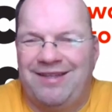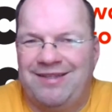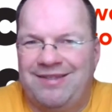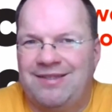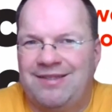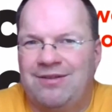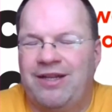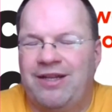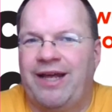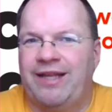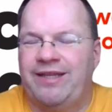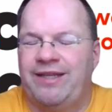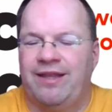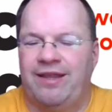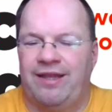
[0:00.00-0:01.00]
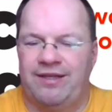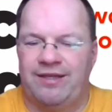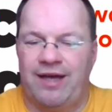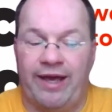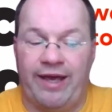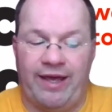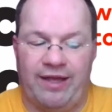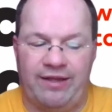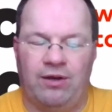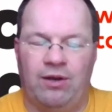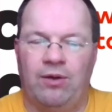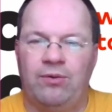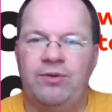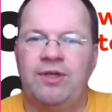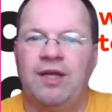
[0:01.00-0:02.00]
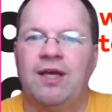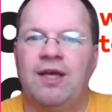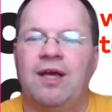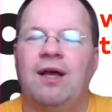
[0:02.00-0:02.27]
This is not an idea that I had alone.